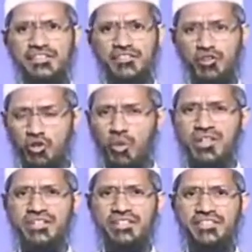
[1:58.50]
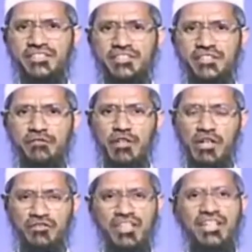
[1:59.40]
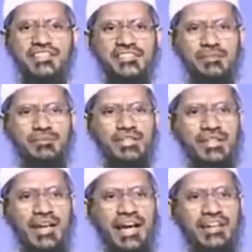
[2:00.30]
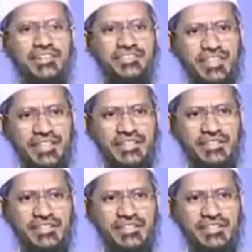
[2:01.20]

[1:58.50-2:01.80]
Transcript: Asked a very good question. She's in the field of journalism, and she said